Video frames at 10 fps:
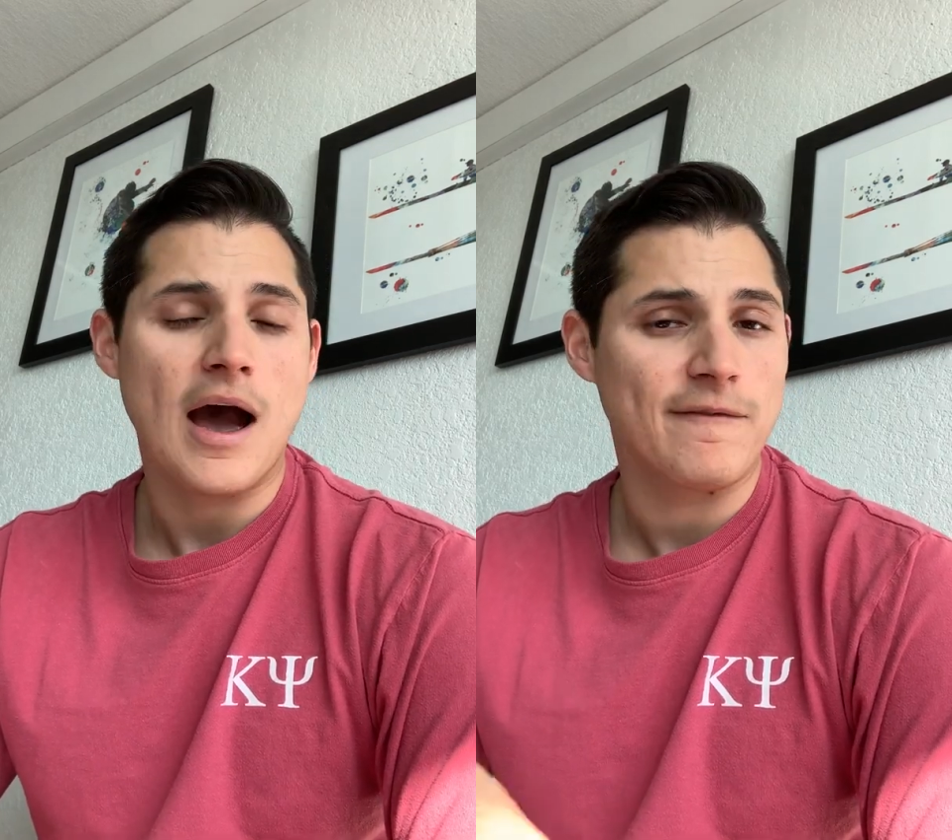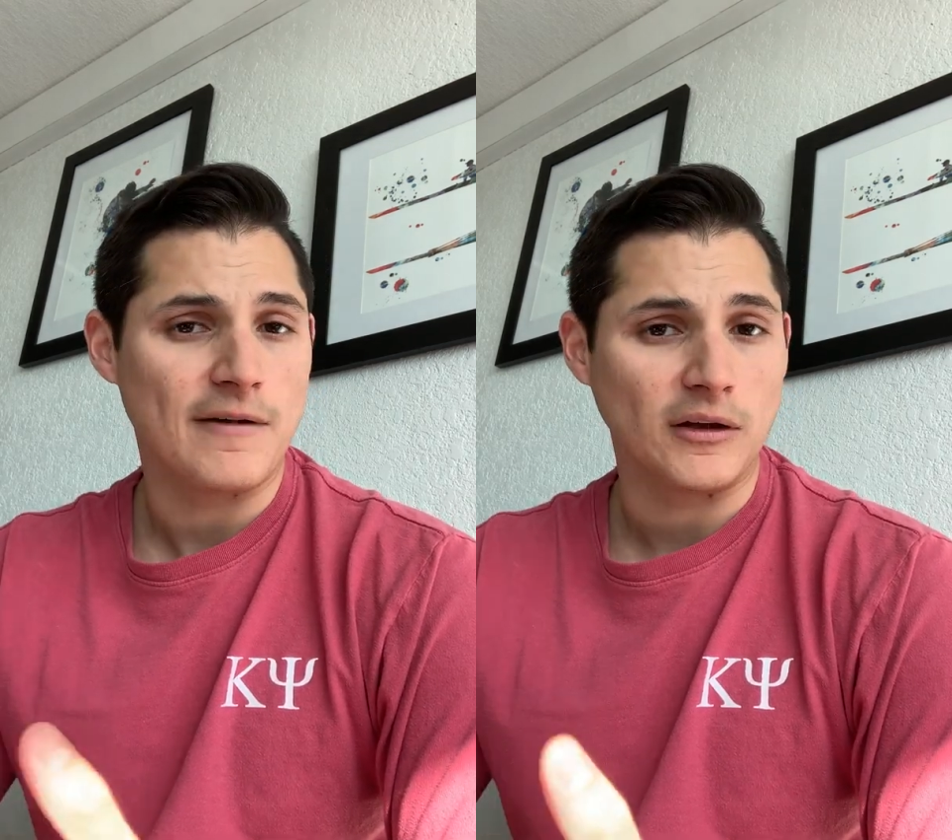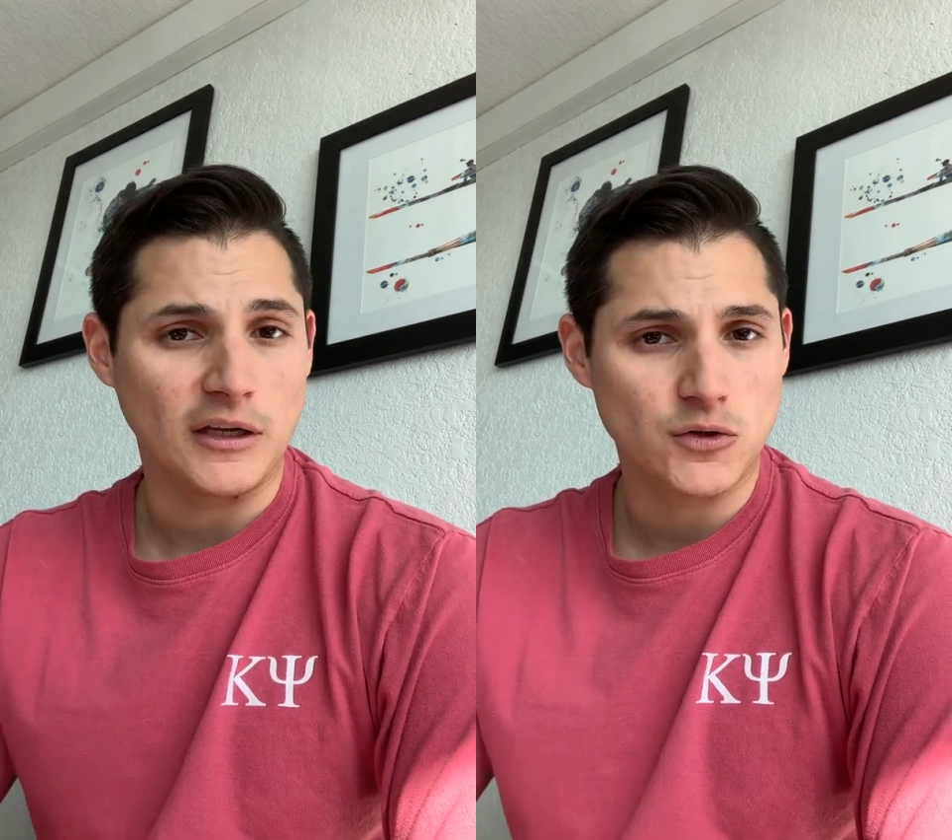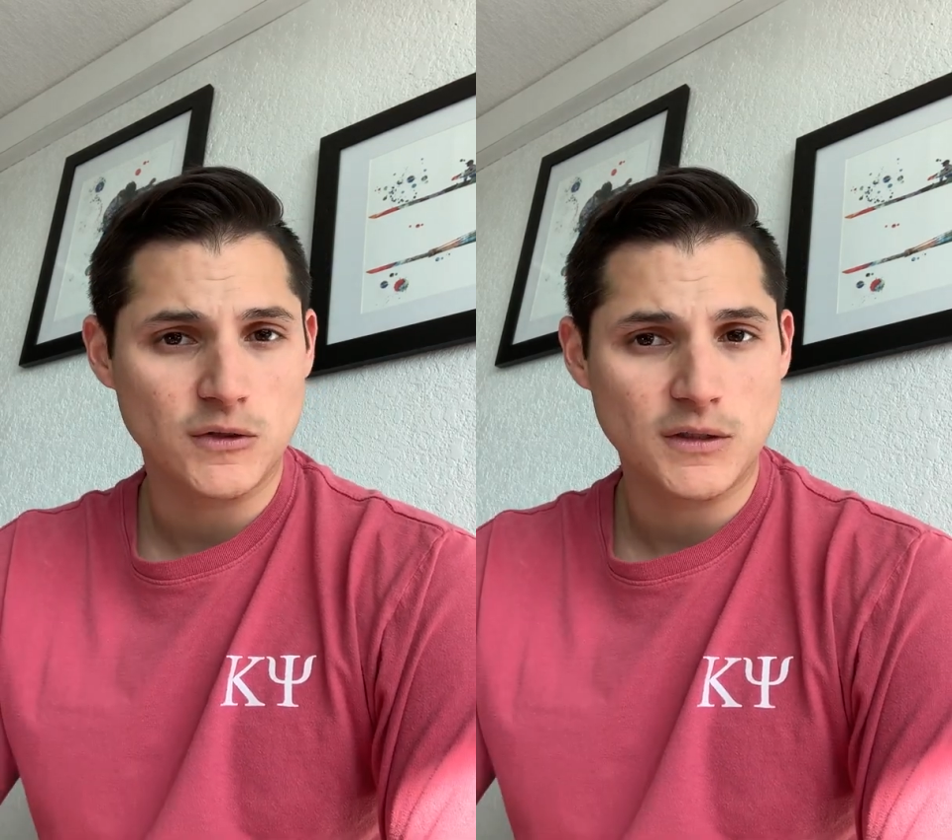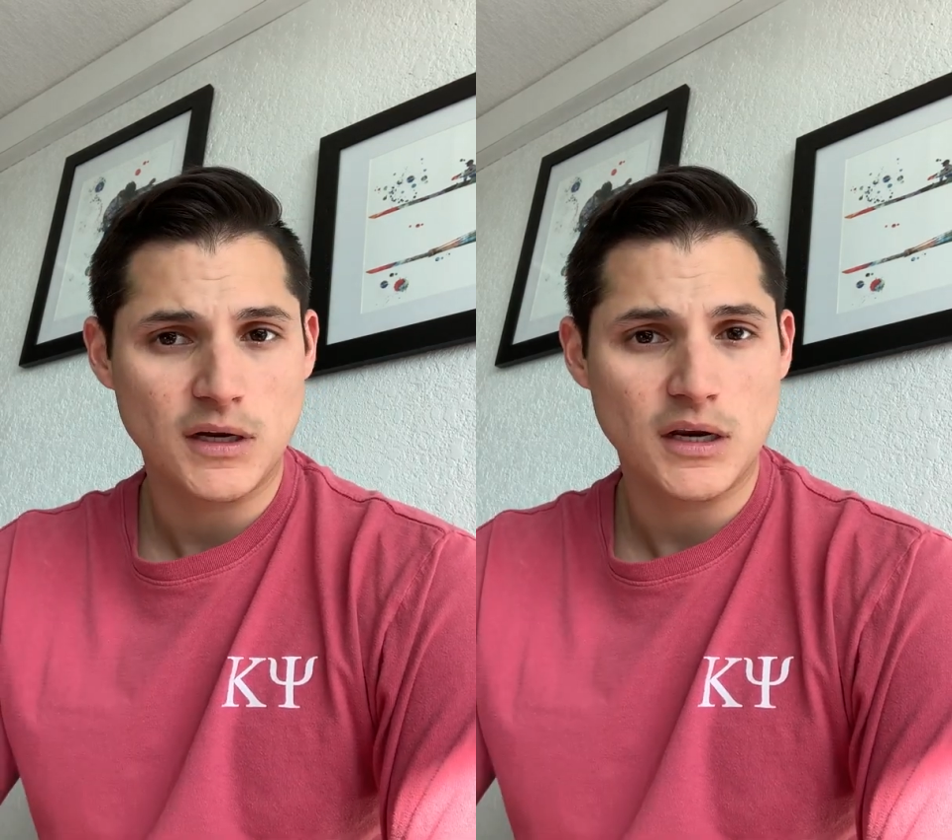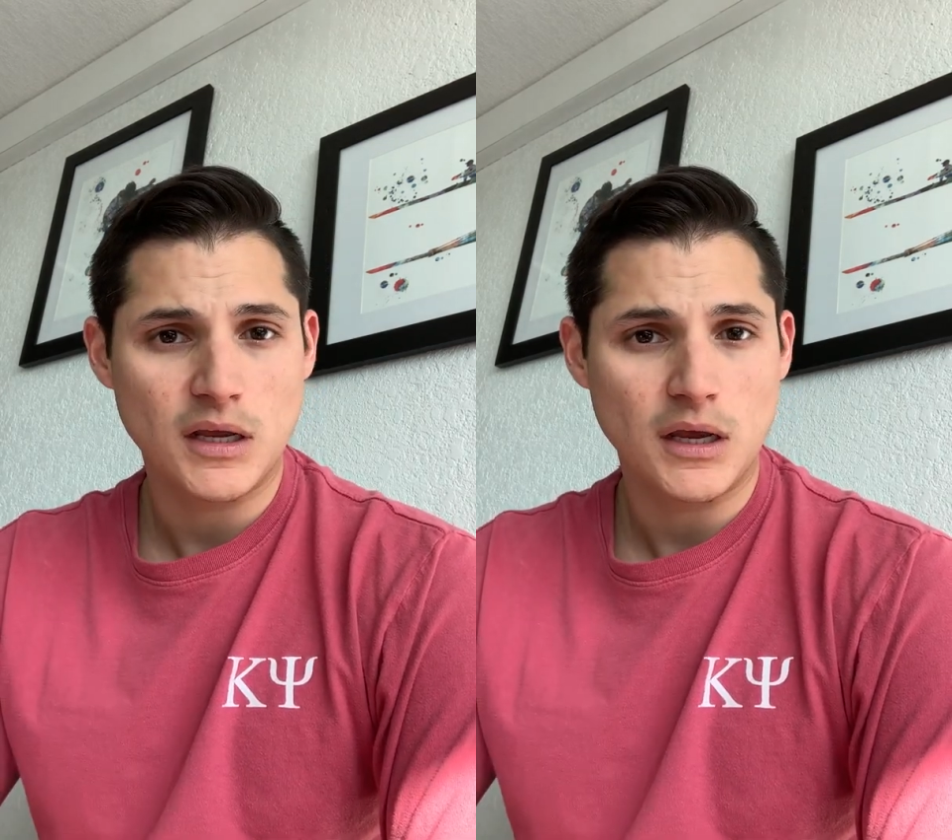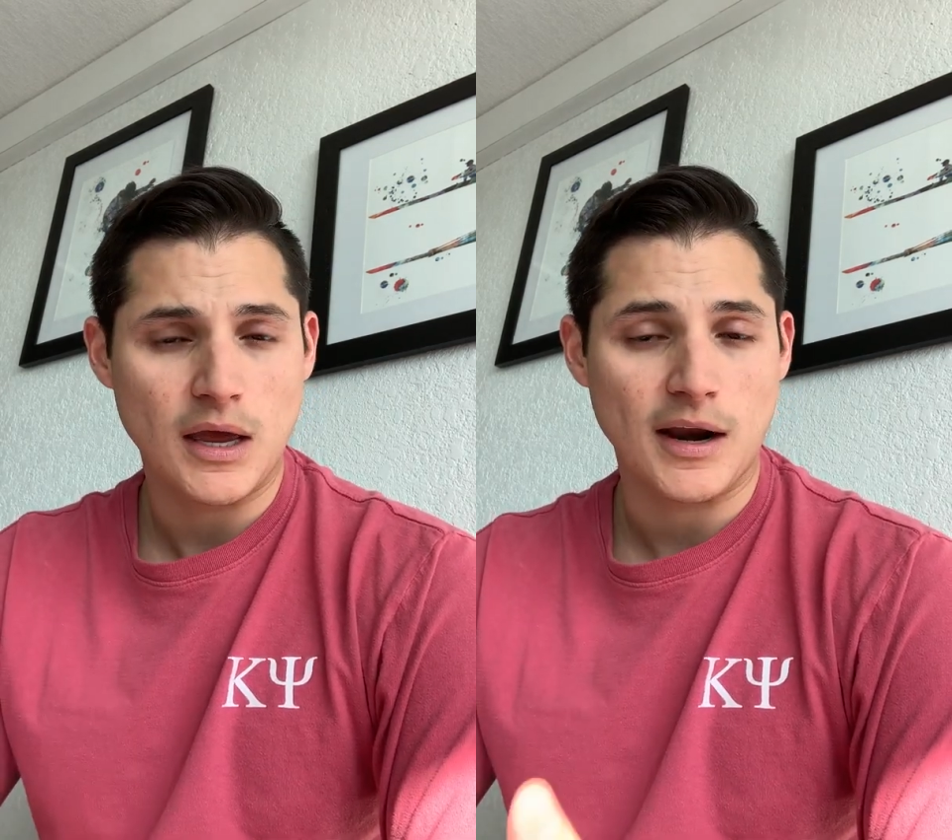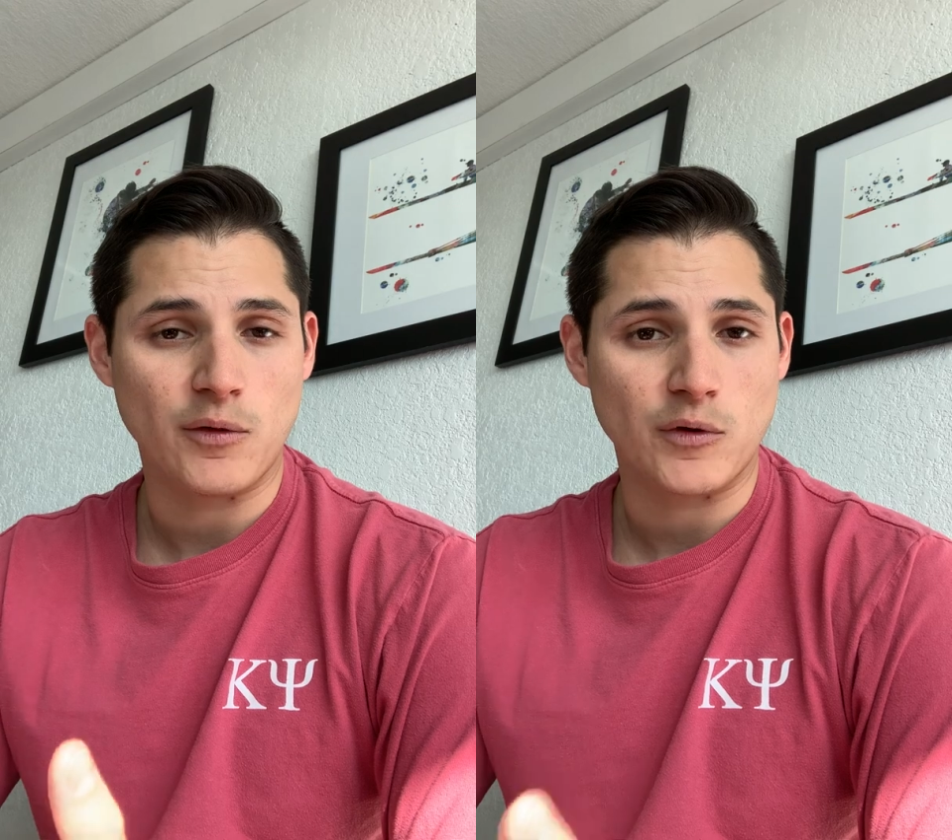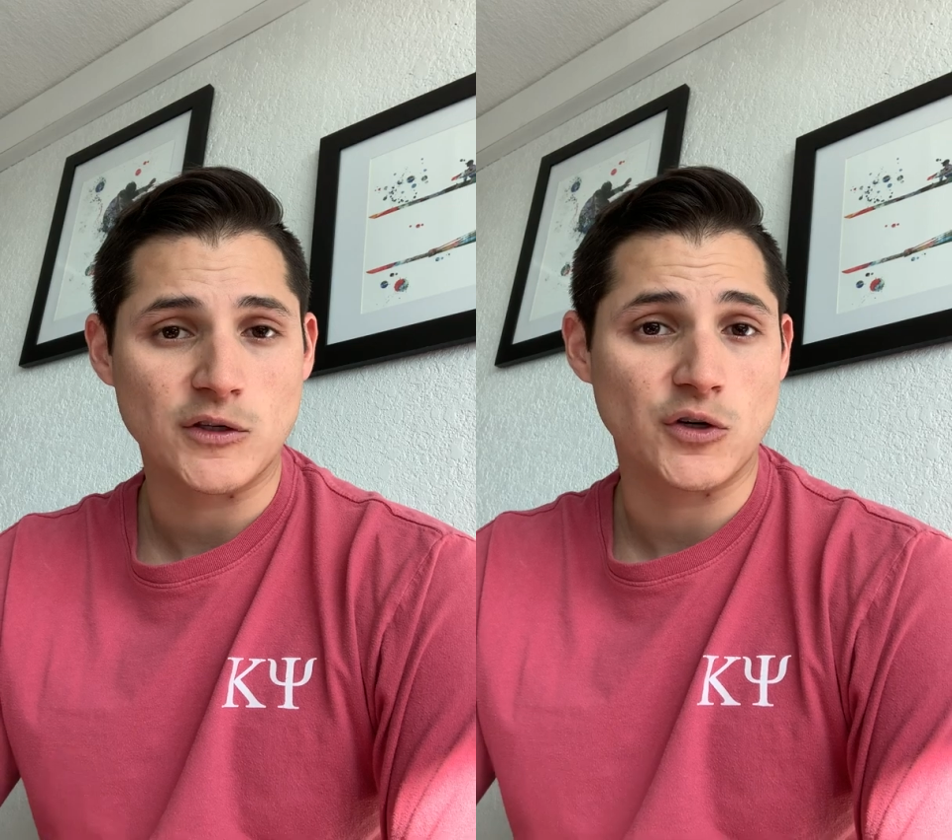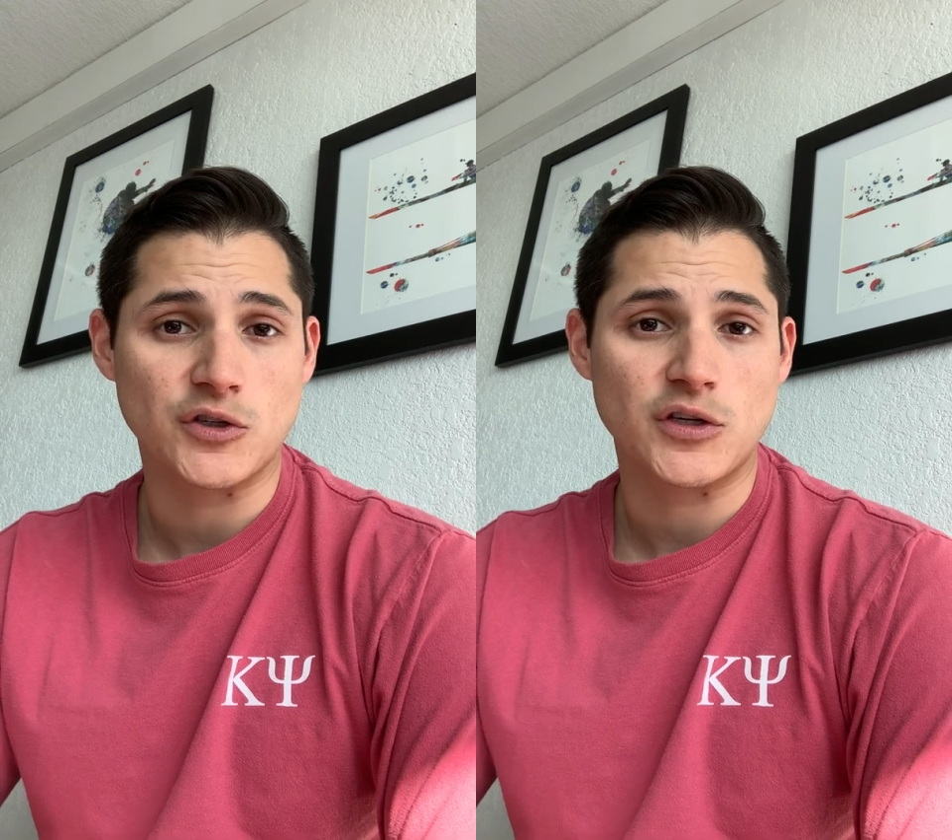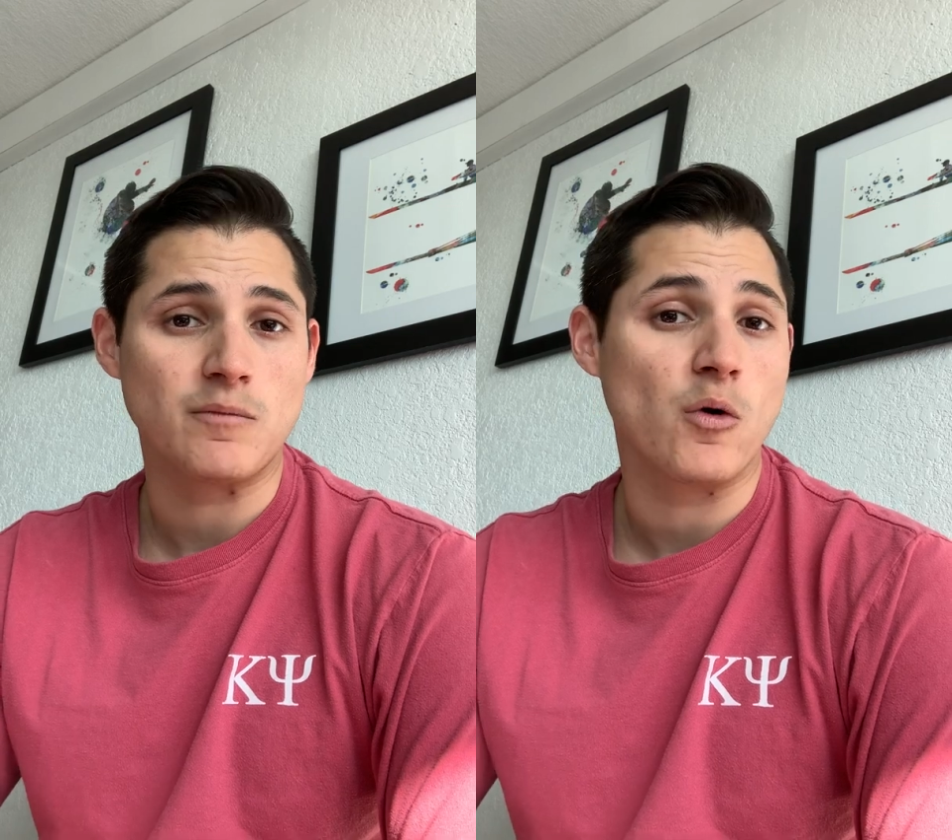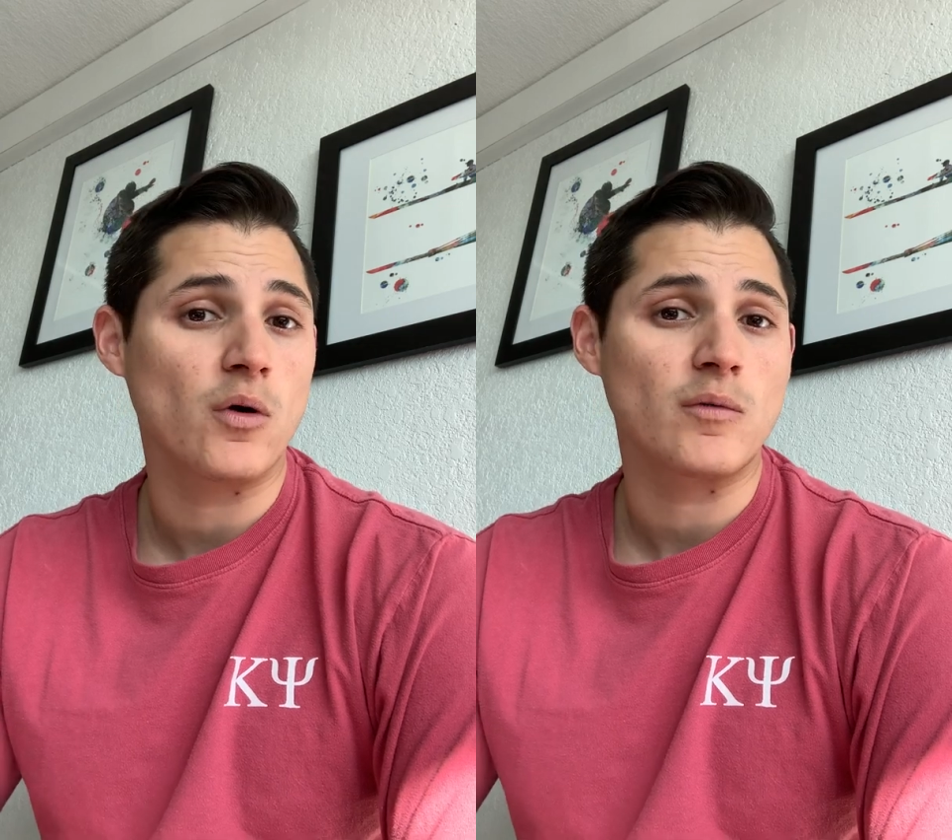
felt interested in it, and I researched it more